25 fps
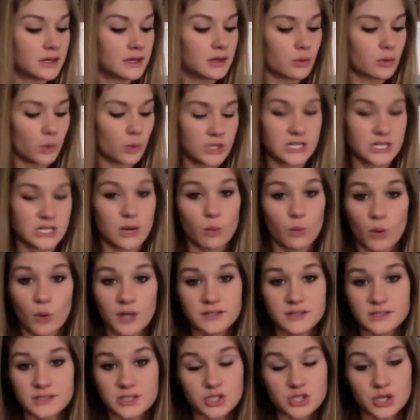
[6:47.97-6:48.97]
which I
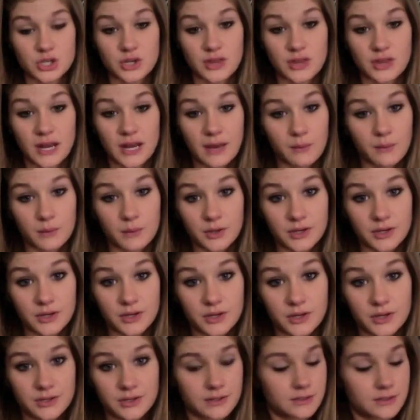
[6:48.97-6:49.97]
wasn't sure that I would.